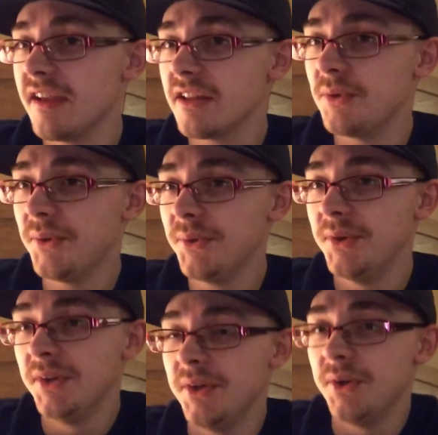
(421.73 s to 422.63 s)
and, you know,
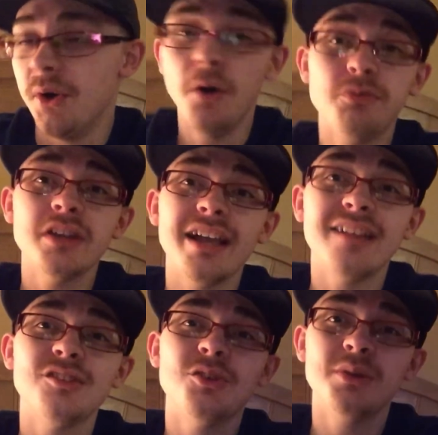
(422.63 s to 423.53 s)
hopefully I
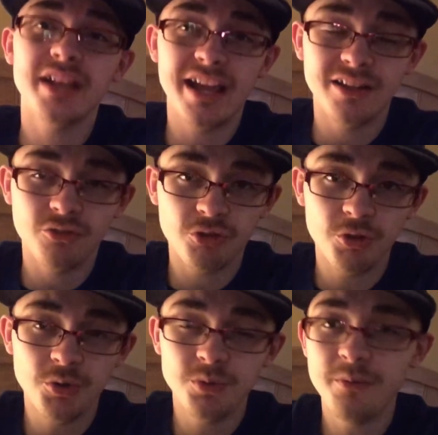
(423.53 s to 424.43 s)
get to do it again in
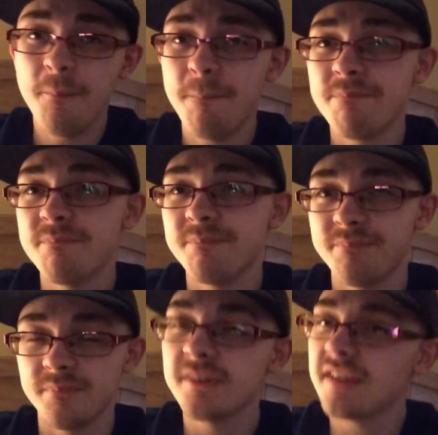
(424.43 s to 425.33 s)
June.
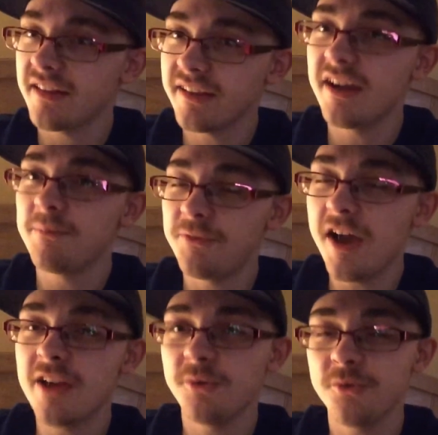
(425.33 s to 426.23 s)
Stanley Cup
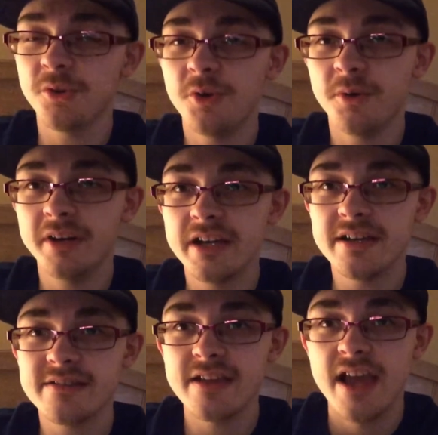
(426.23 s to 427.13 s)
Finals, you know what it
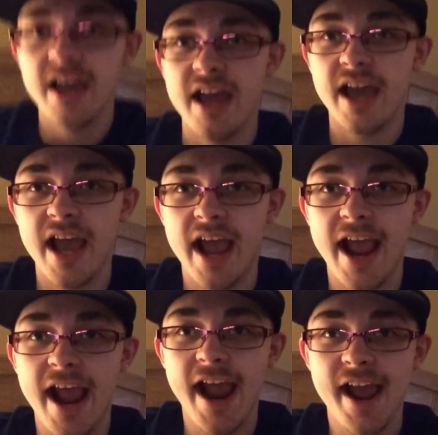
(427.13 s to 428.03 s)
is.
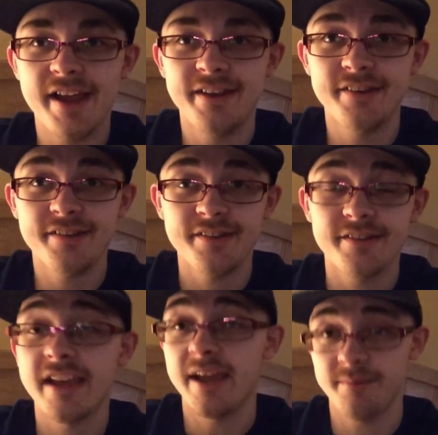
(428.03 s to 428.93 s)
And
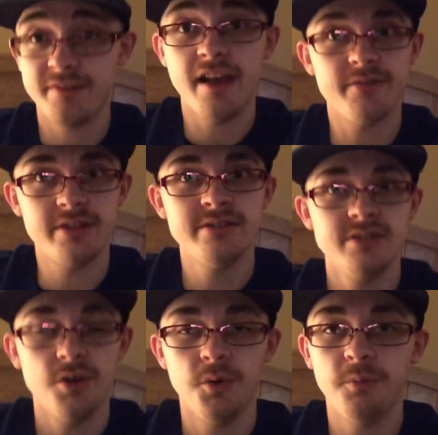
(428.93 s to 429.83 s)
Game 7,
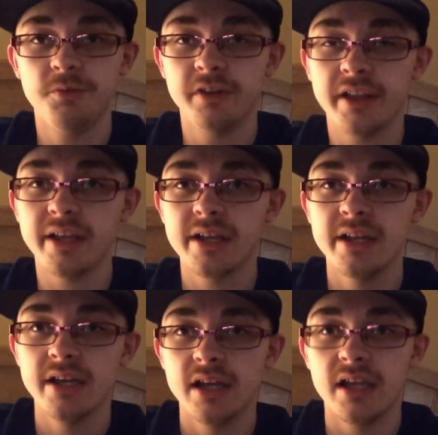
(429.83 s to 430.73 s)
hopefully.
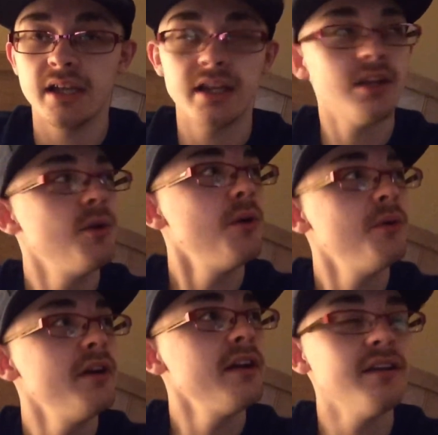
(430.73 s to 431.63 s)
And you know
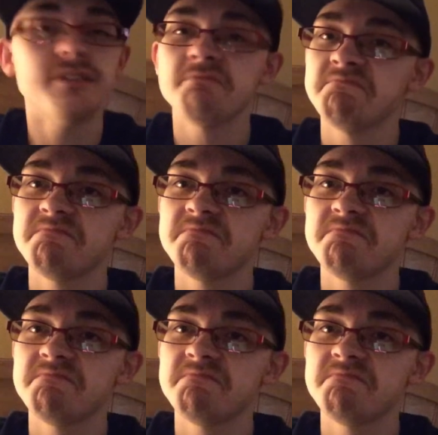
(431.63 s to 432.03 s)
what it is.